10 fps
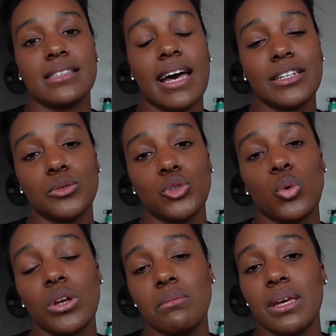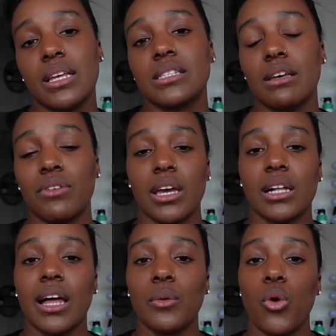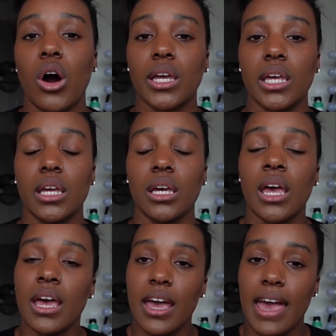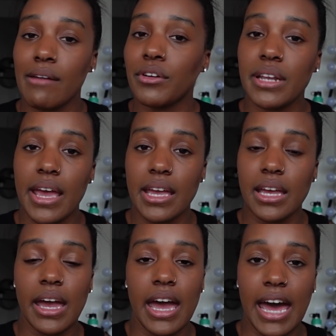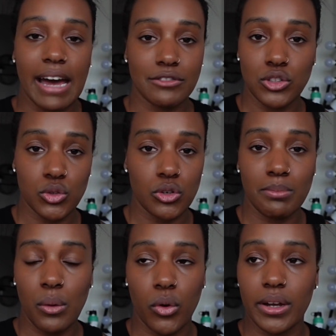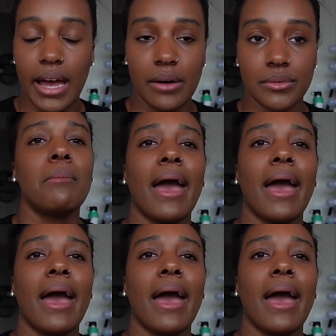I do 20 minutes of incline walking every day after my workout.